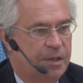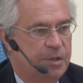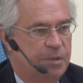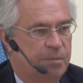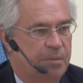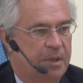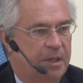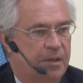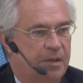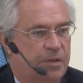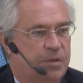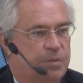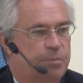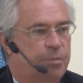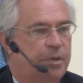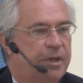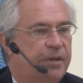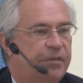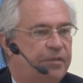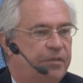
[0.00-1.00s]
to be as
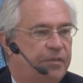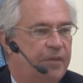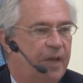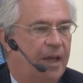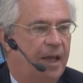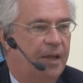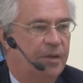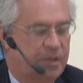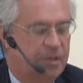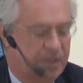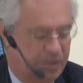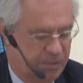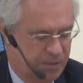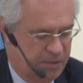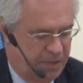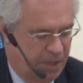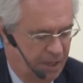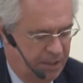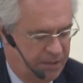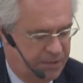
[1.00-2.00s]
brief and
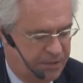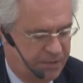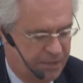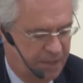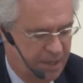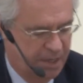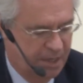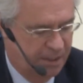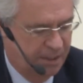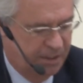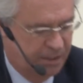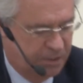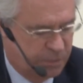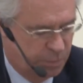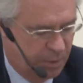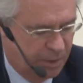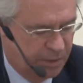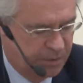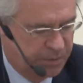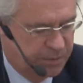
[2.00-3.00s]
concise, as
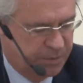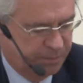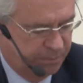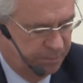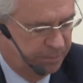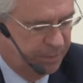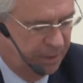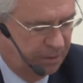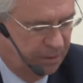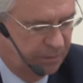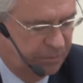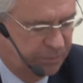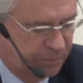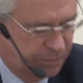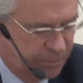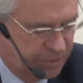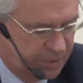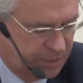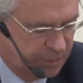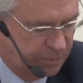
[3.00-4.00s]
well as being, of
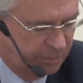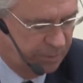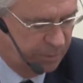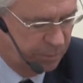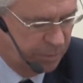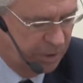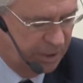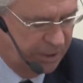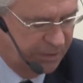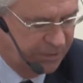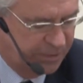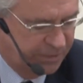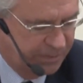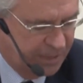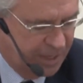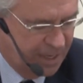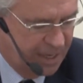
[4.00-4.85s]
course, extremely brilliant,